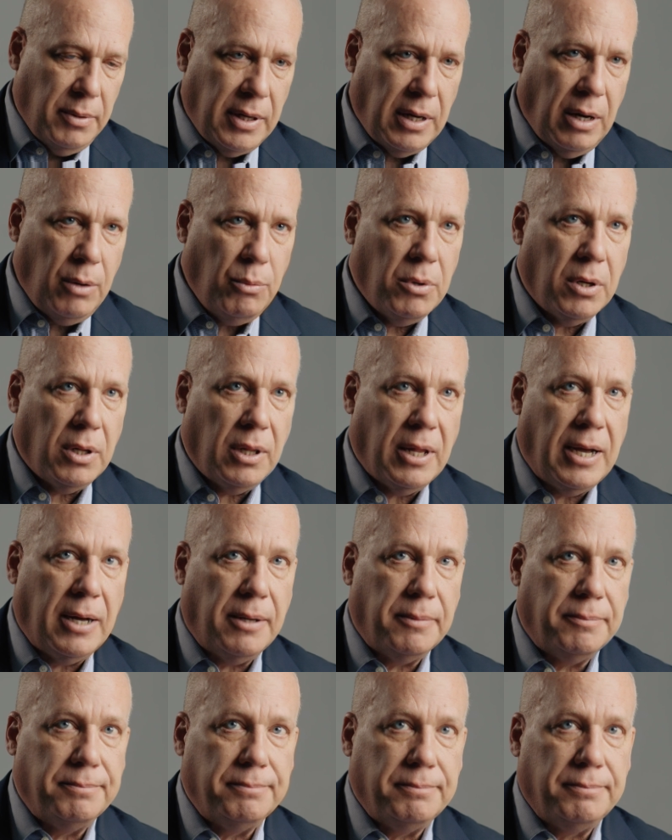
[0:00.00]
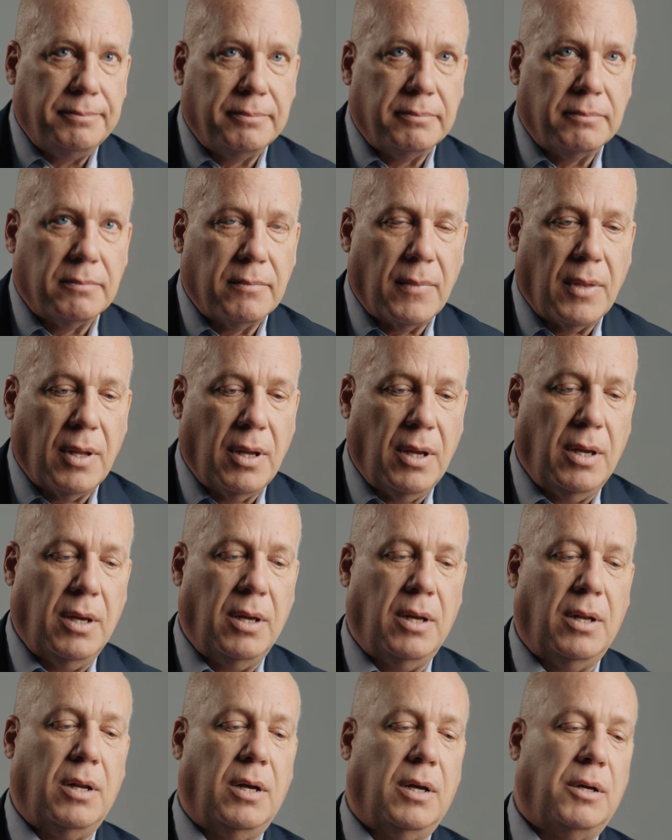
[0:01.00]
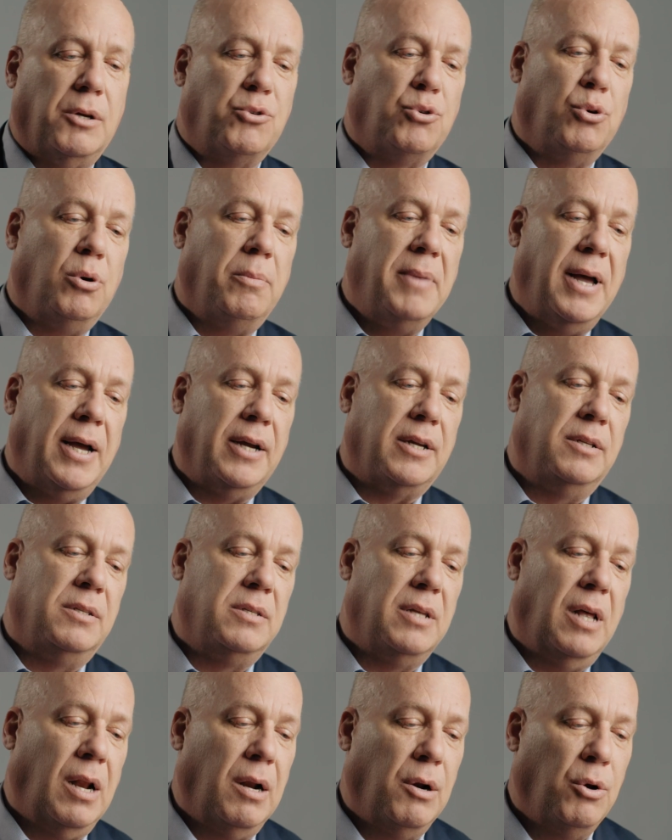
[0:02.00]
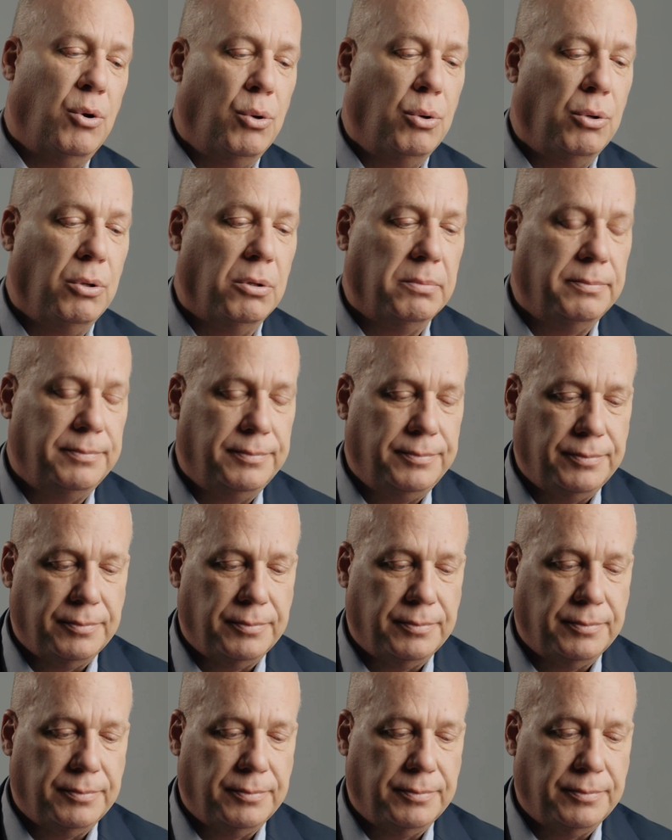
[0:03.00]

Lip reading: We got Will out, and I crawled back into that hole.